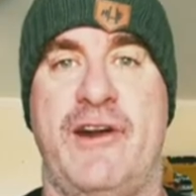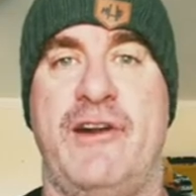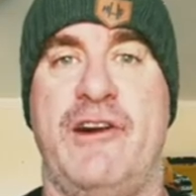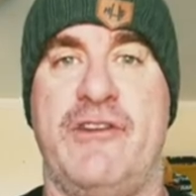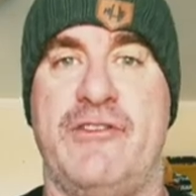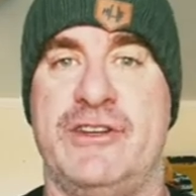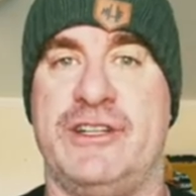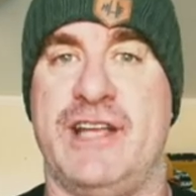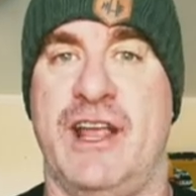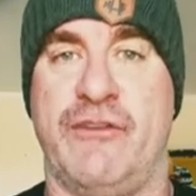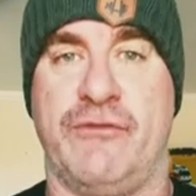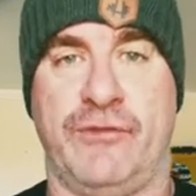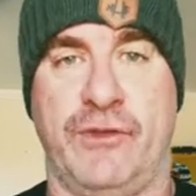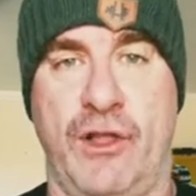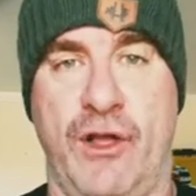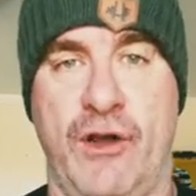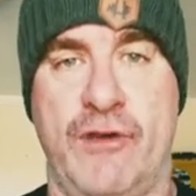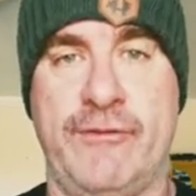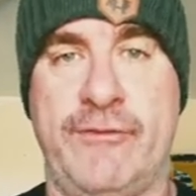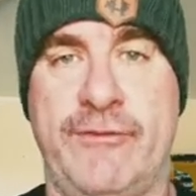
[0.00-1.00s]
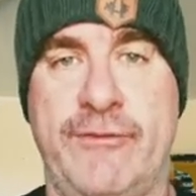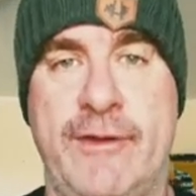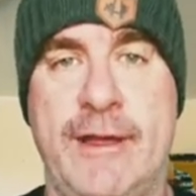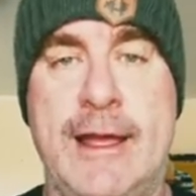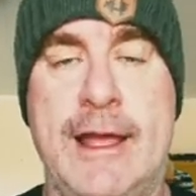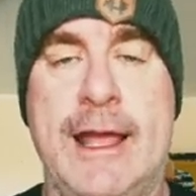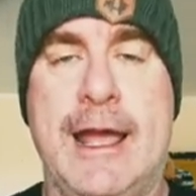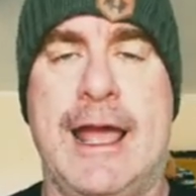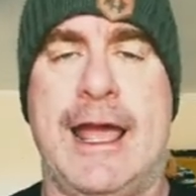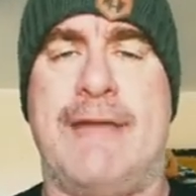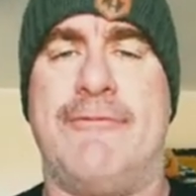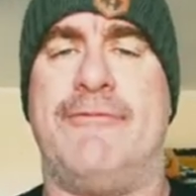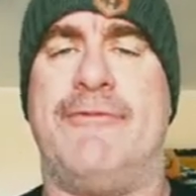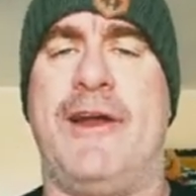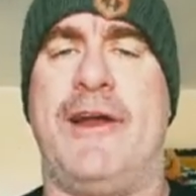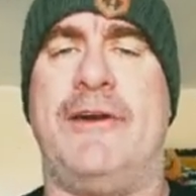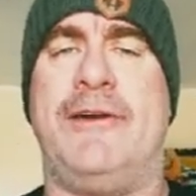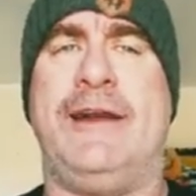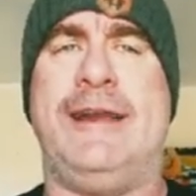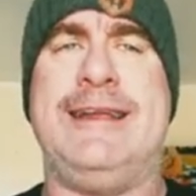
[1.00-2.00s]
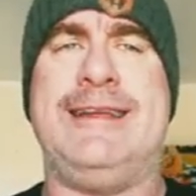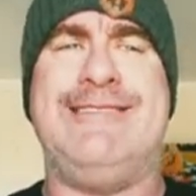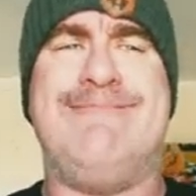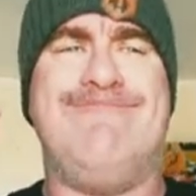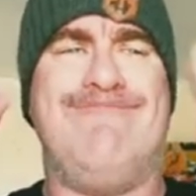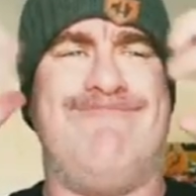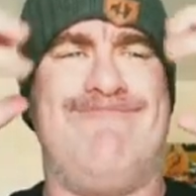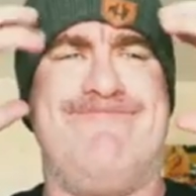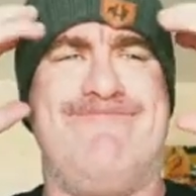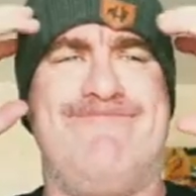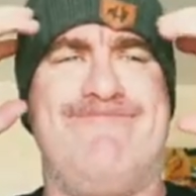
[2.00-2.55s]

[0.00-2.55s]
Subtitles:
very resentful of and very